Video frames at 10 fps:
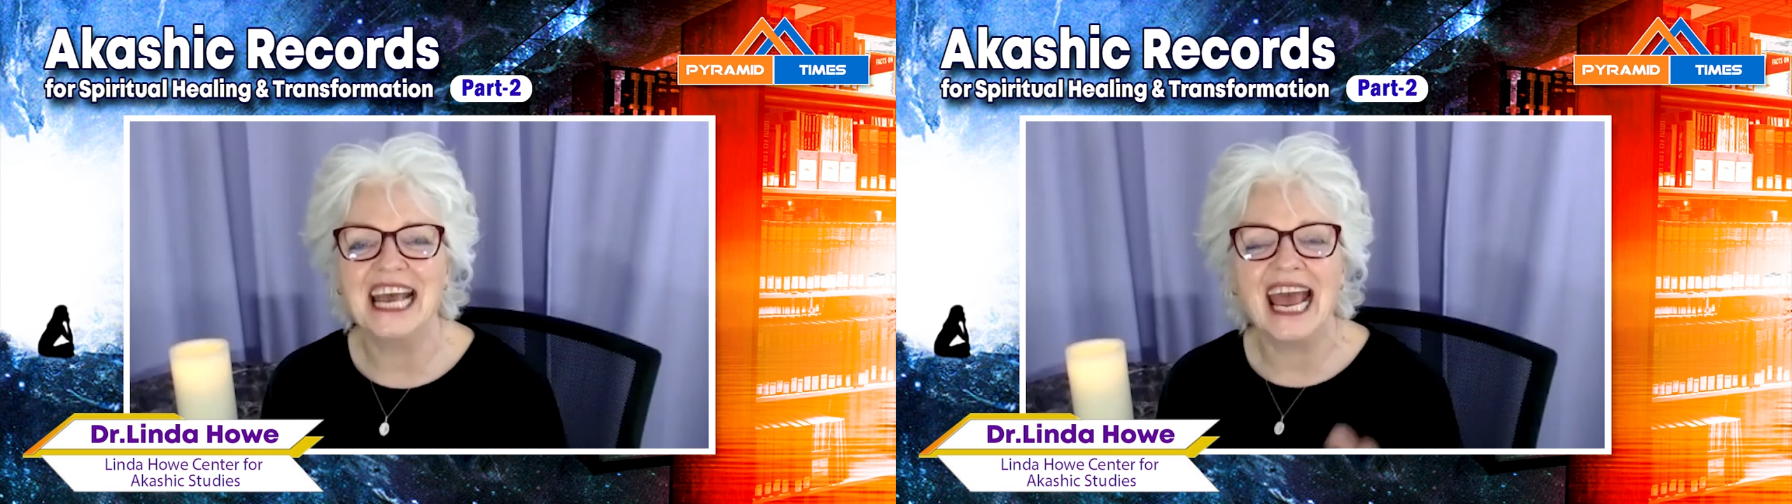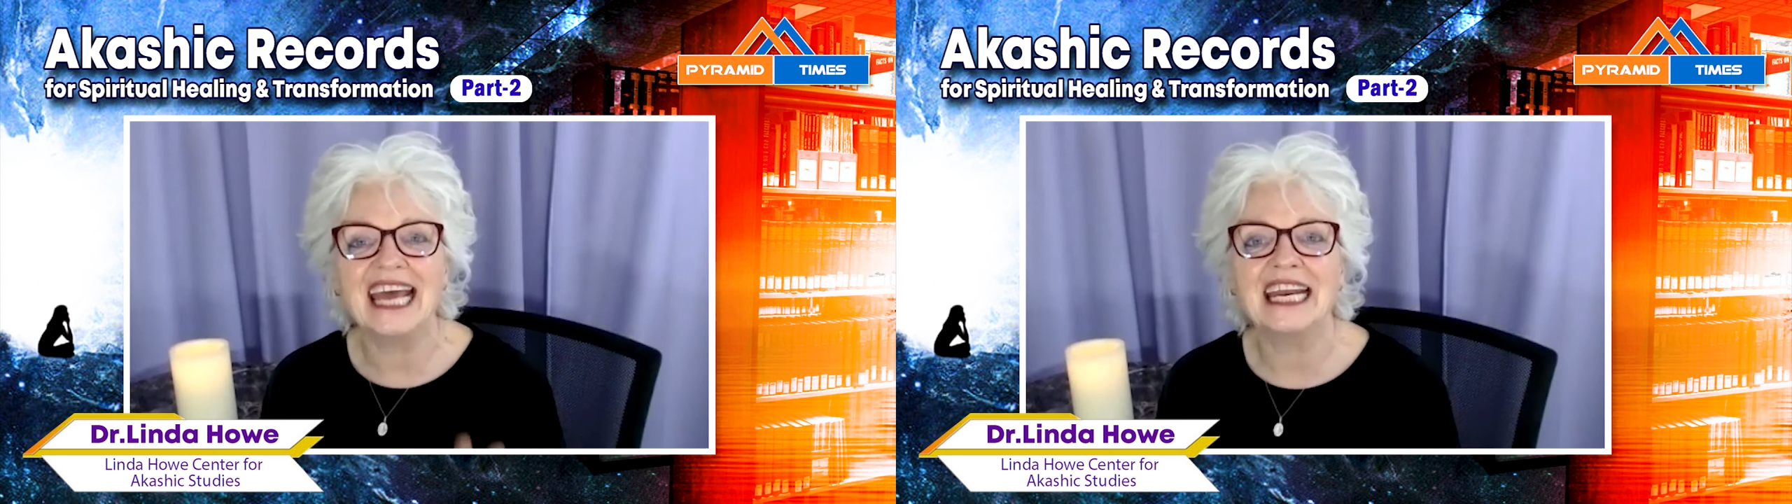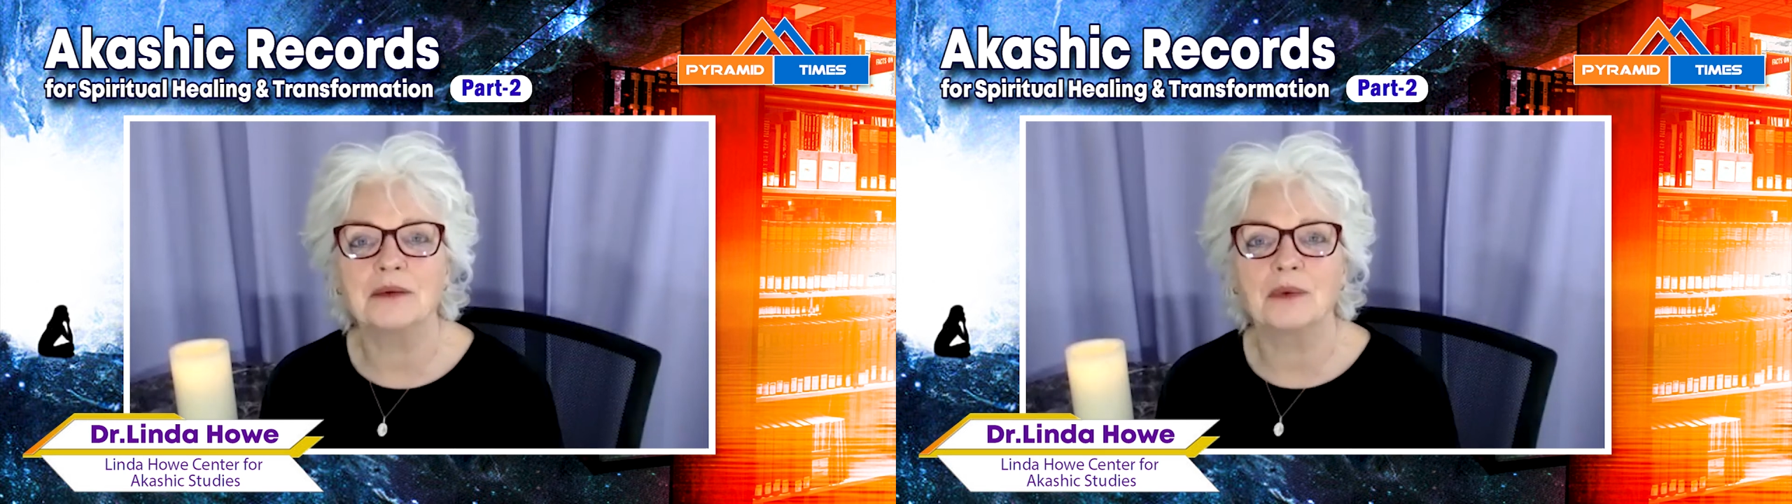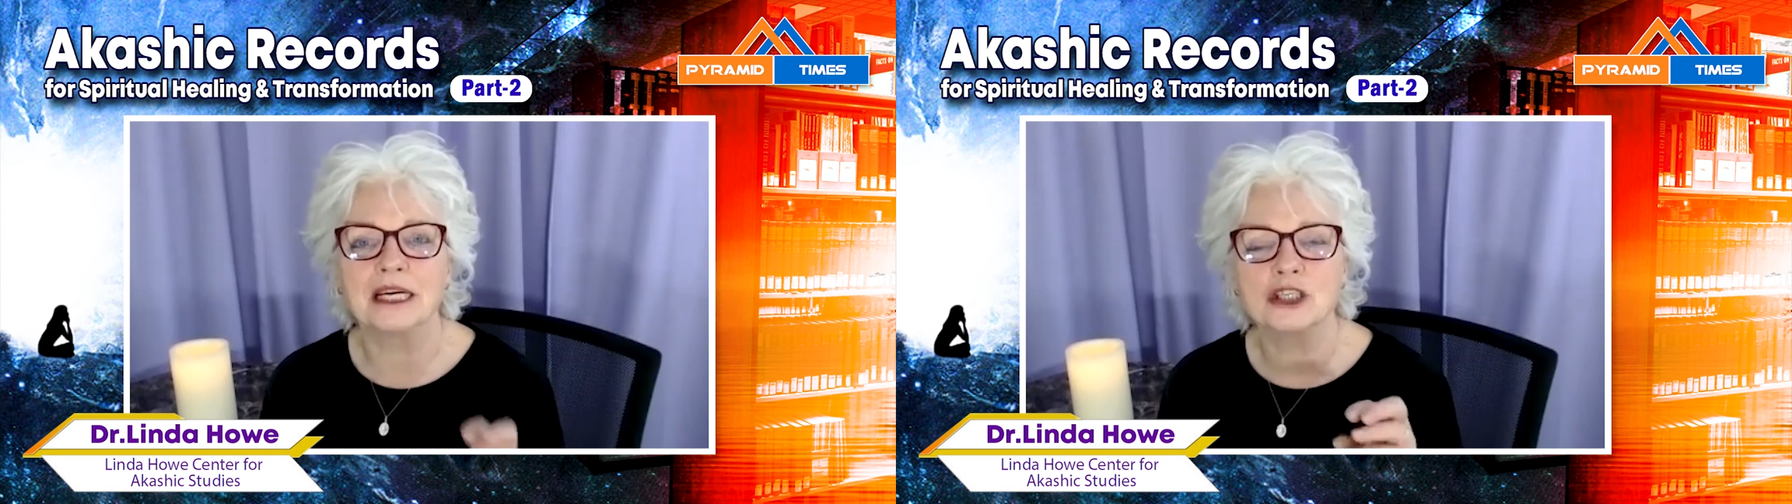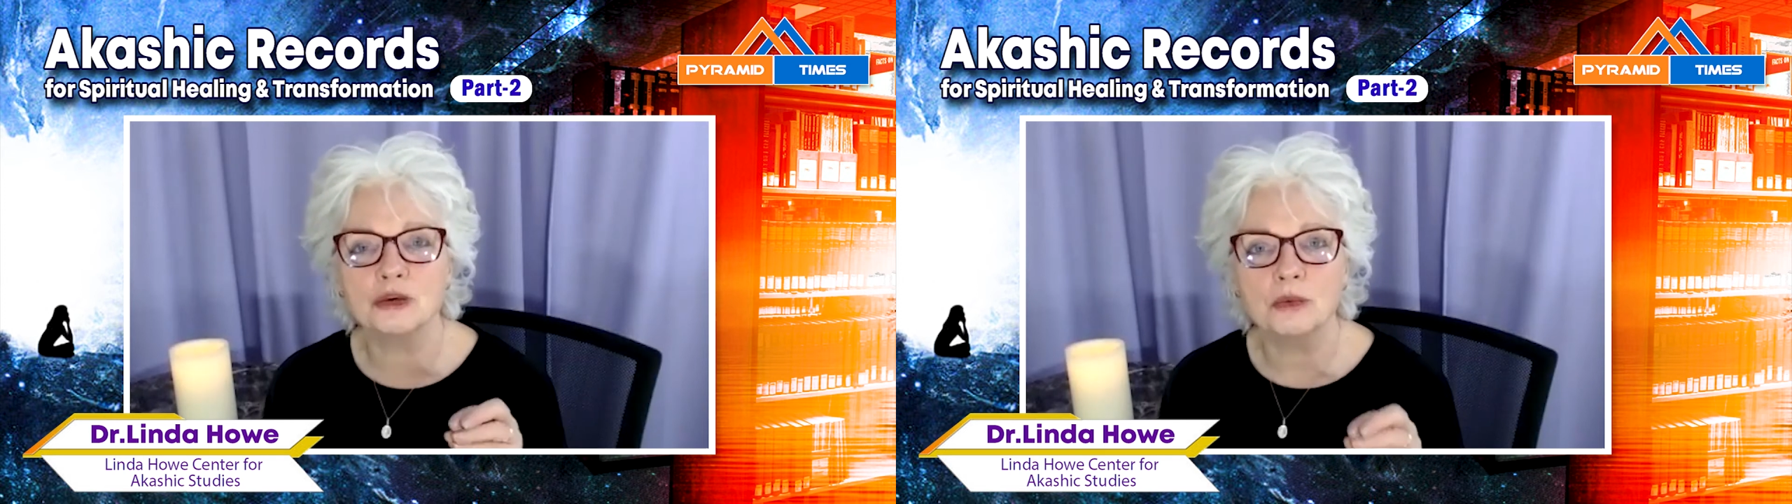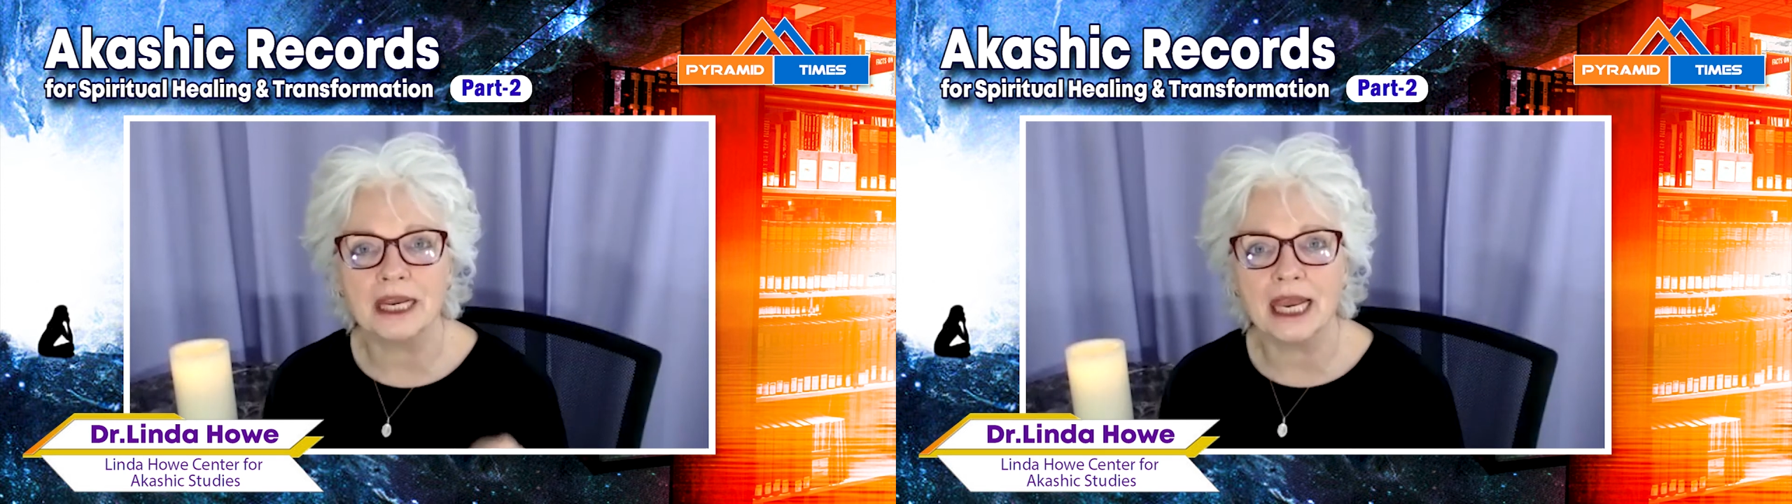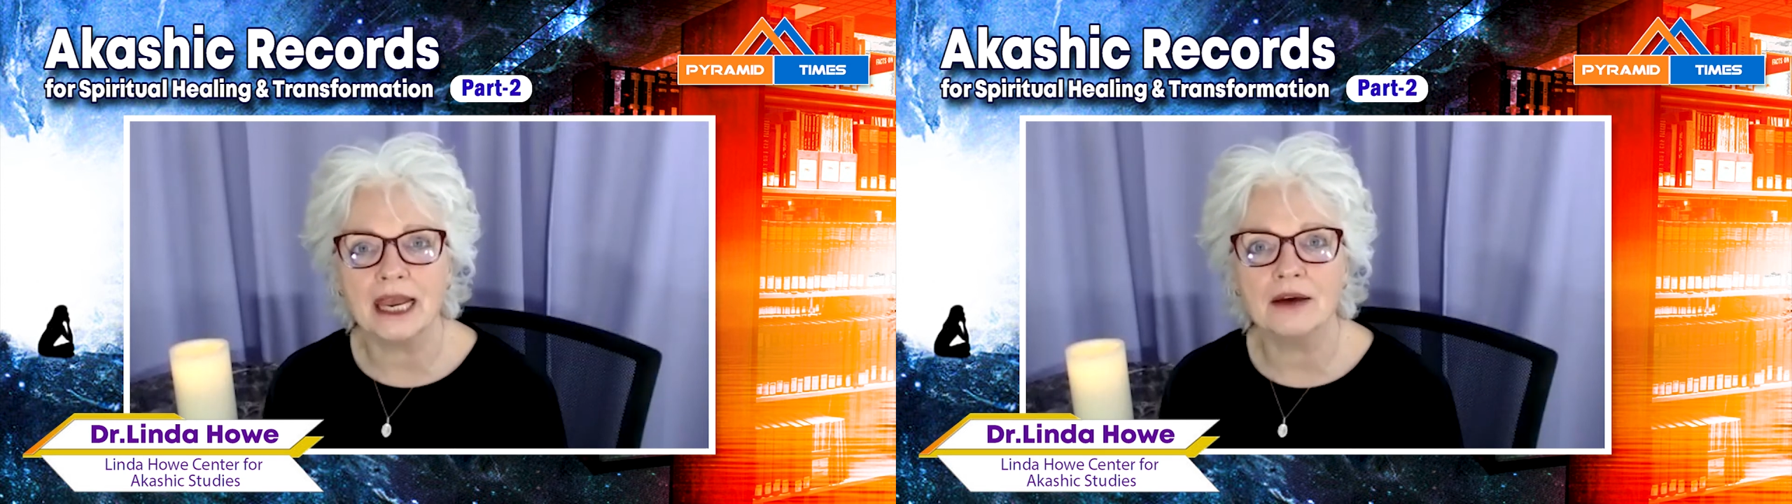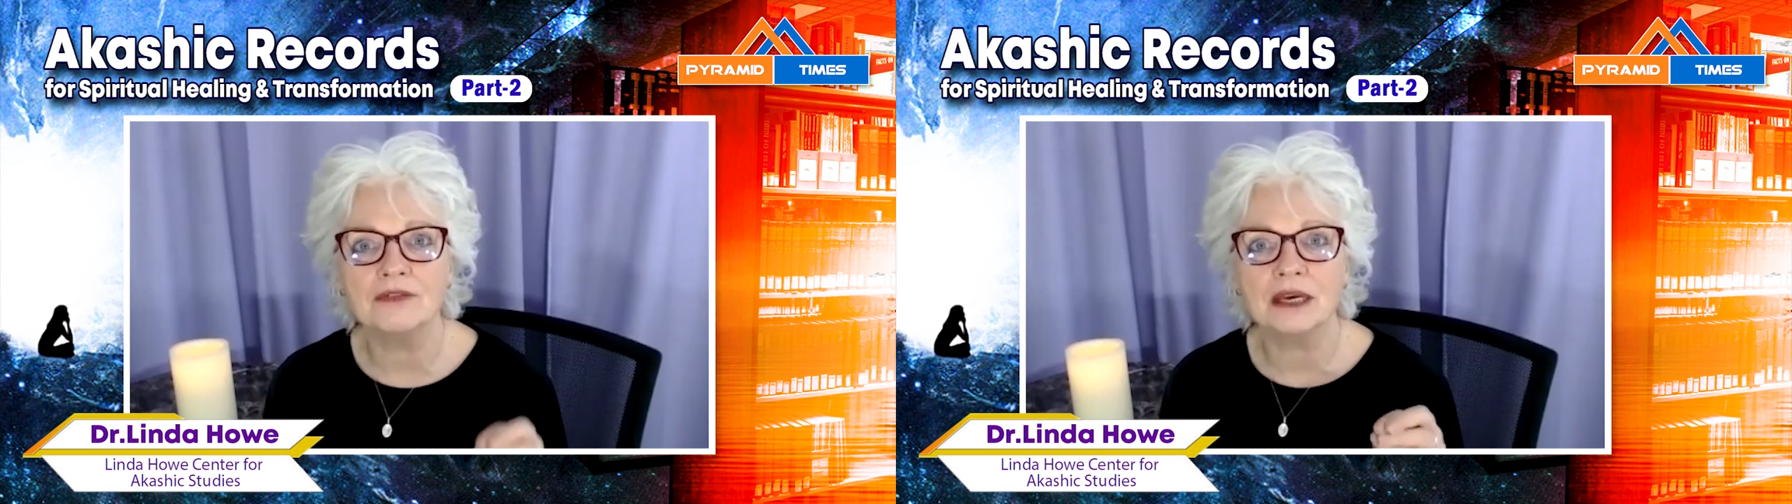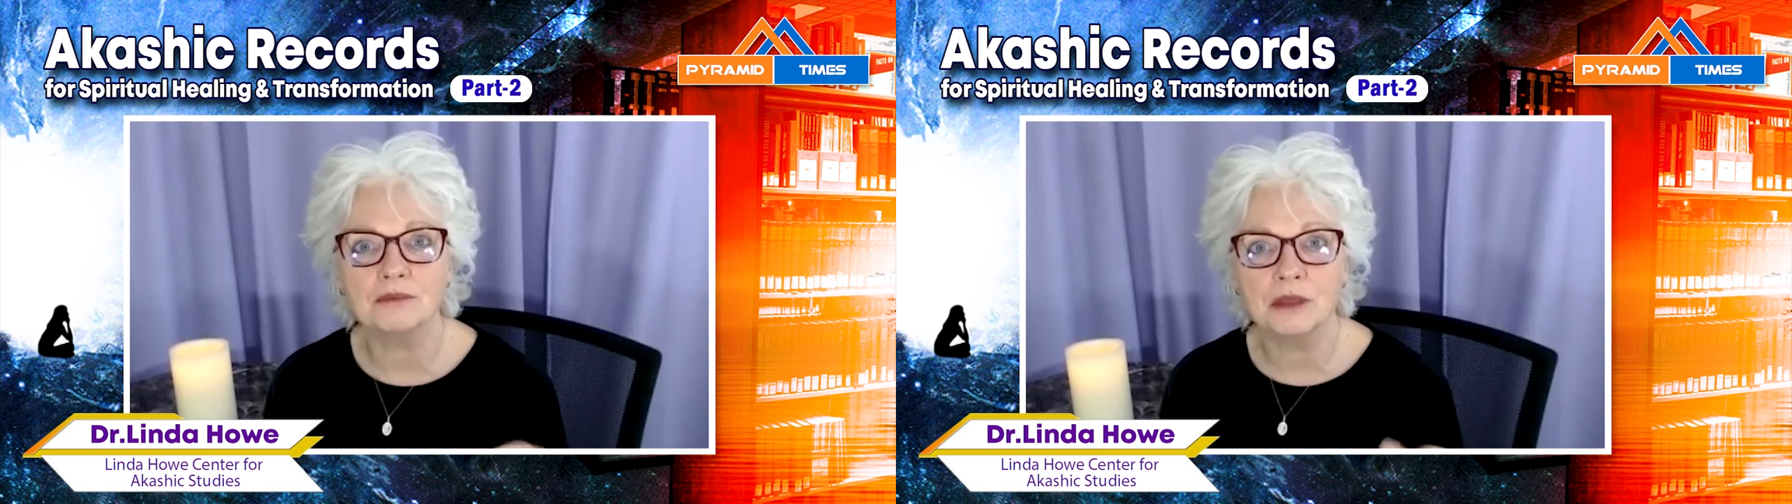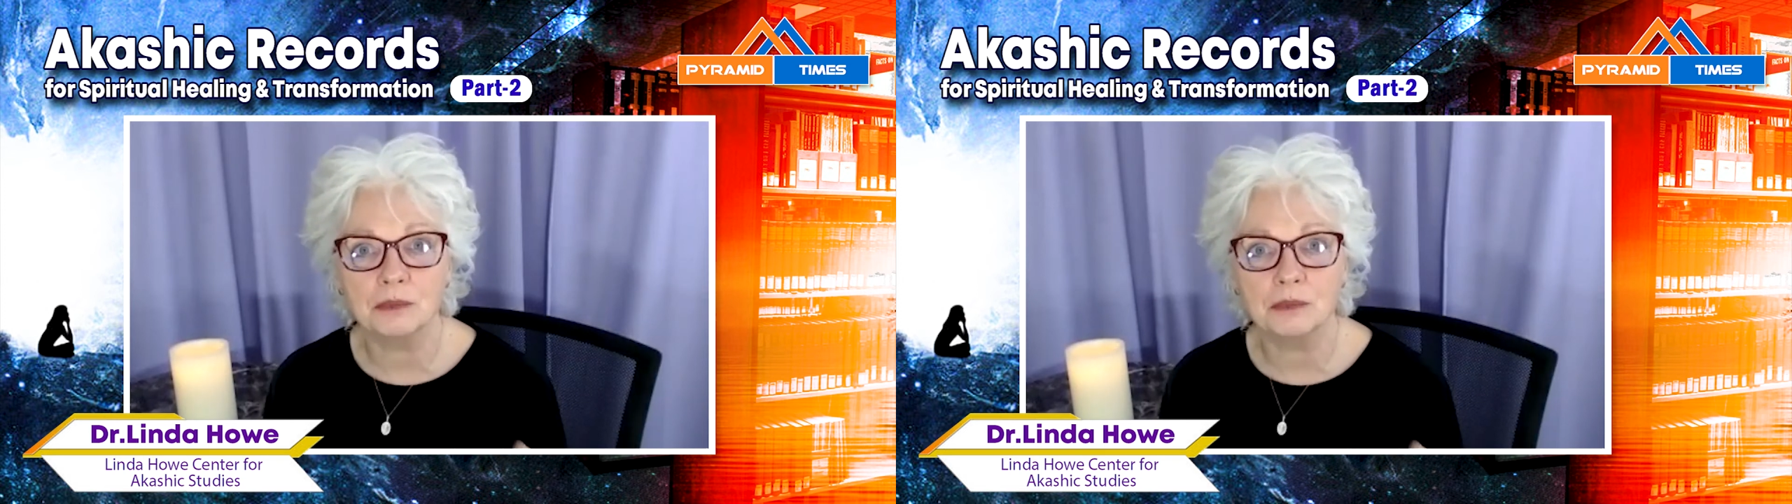Anyway, so we have the